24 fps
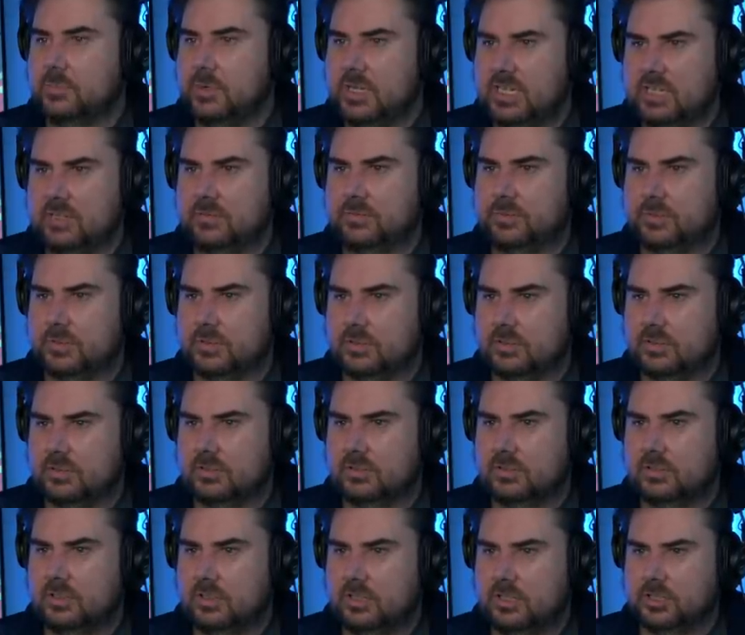
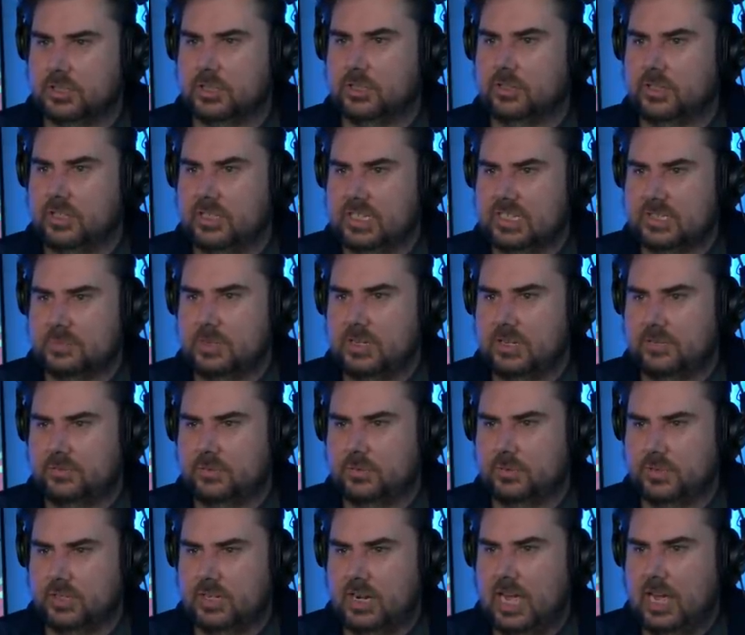meaningful, clearly less
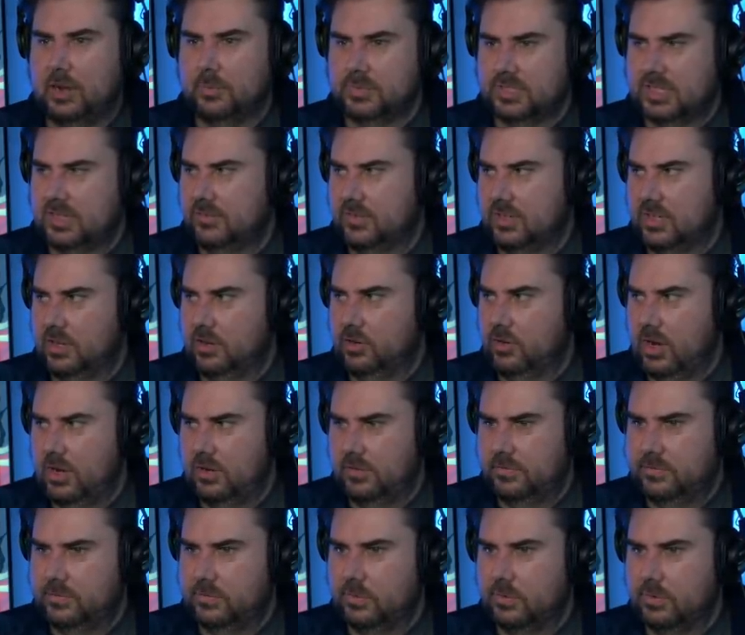meaningful than I was giving it
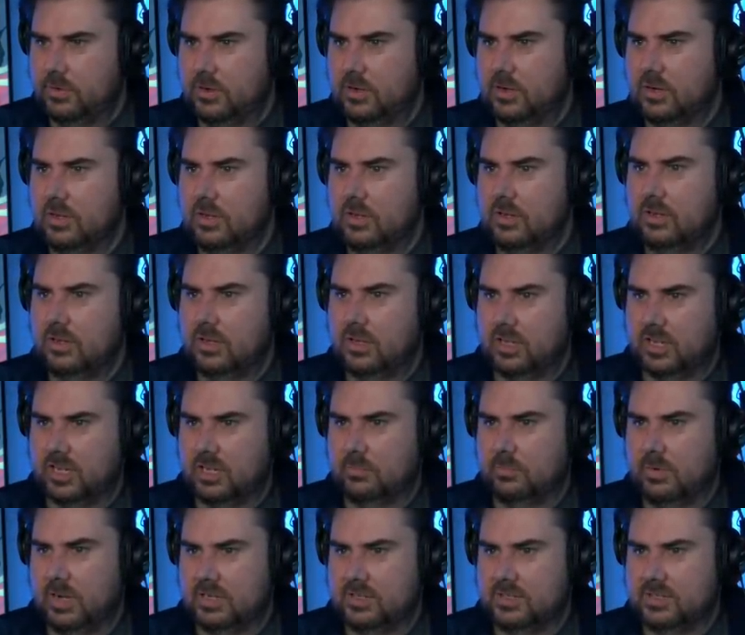credit for. Yeah. Like
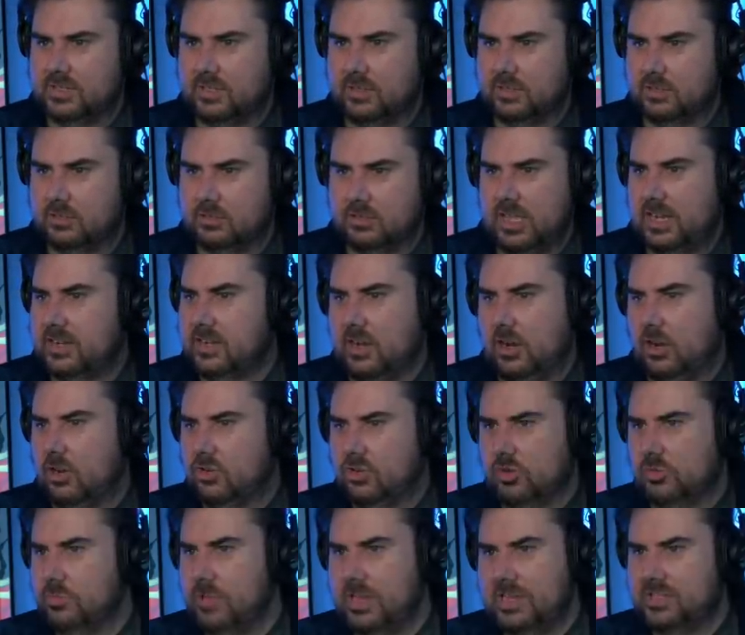that
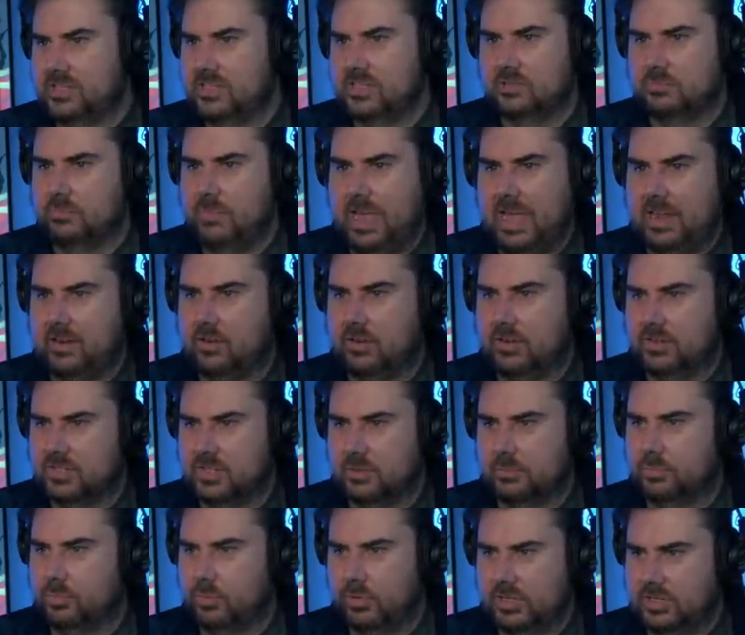character may still matter at
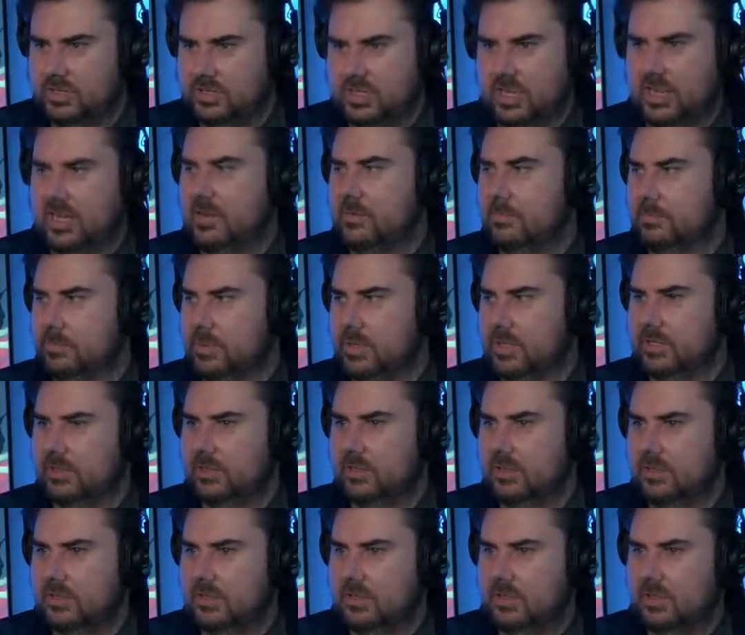some point in time,
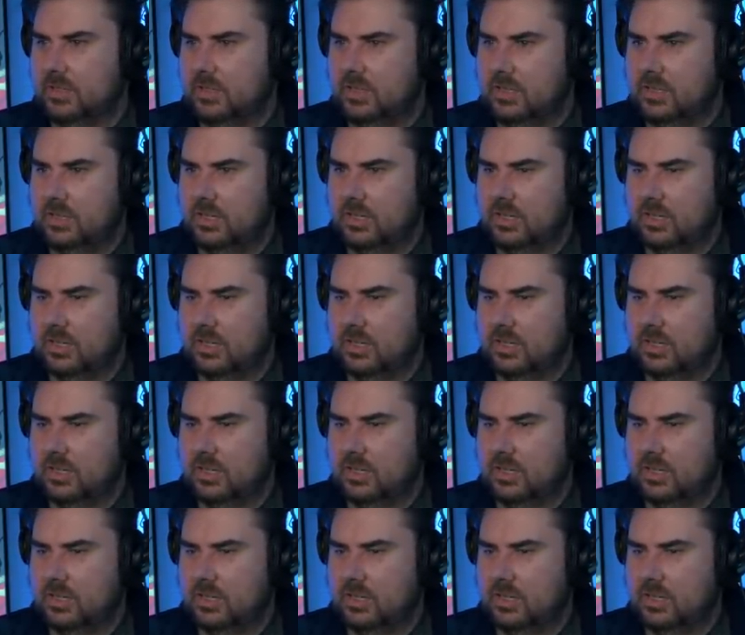but... Yeah, I